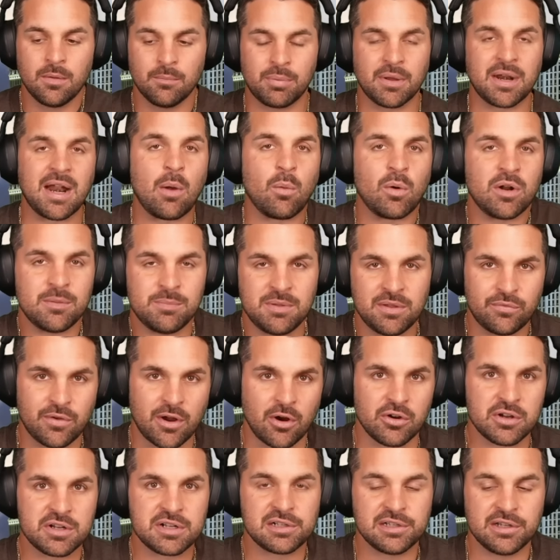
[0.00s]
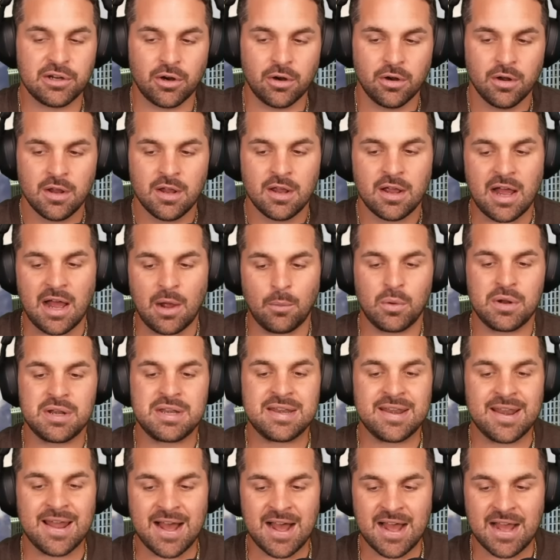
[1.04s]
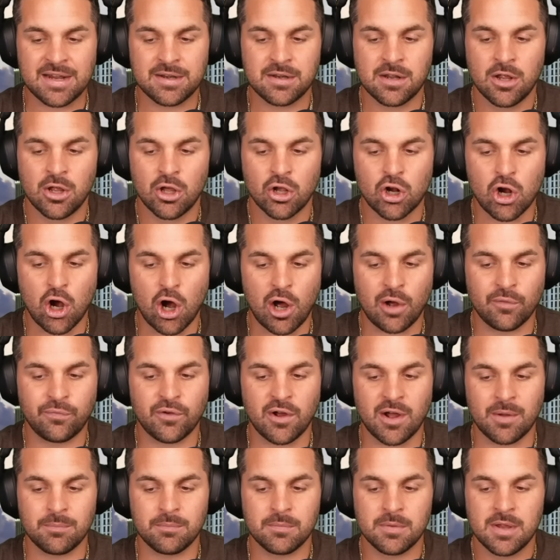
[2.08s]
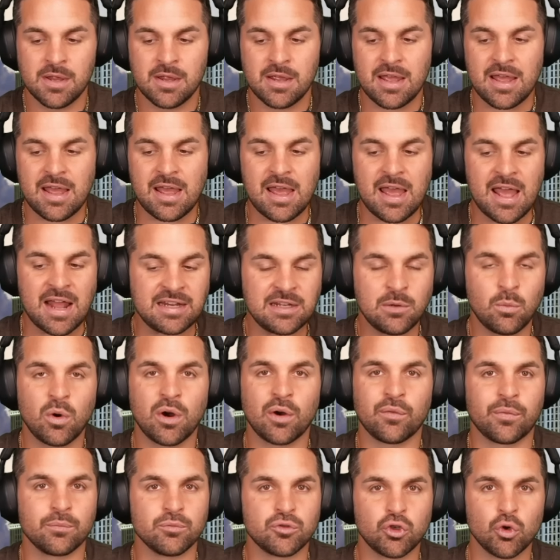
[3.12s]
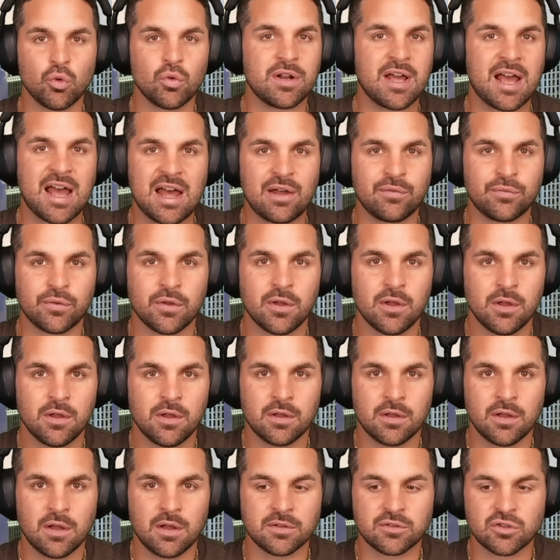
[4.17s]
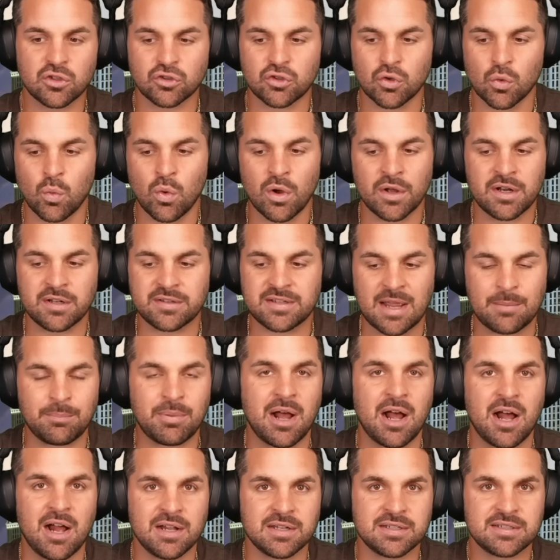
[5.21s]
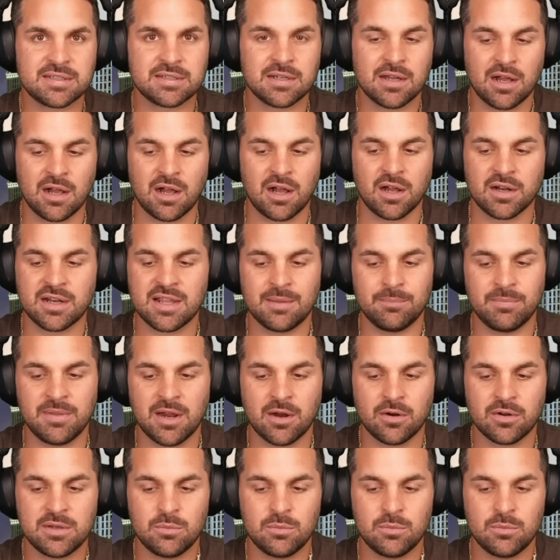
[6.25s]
But I want to be very clear. I would not cough up anywhere from 2.5 to one type of odds on him there.